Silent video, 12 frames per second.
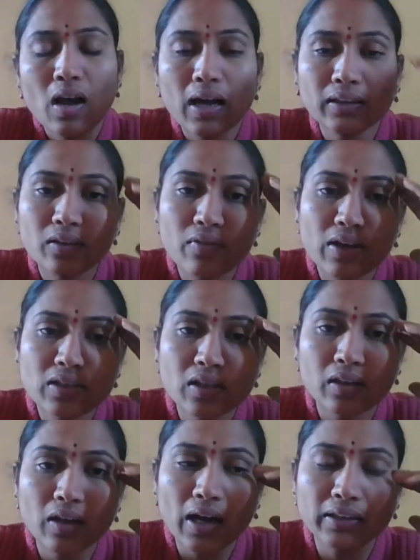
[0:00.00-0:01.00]
Otherwise,
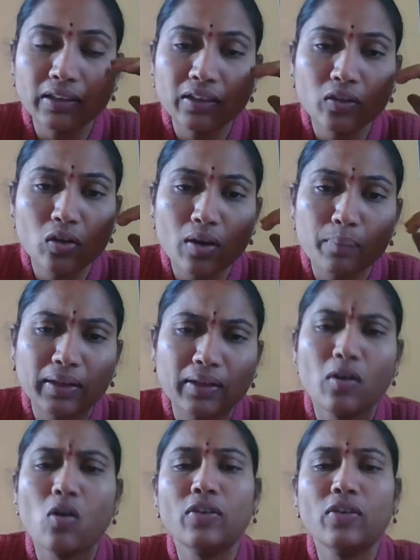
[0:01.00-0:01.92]
I think many of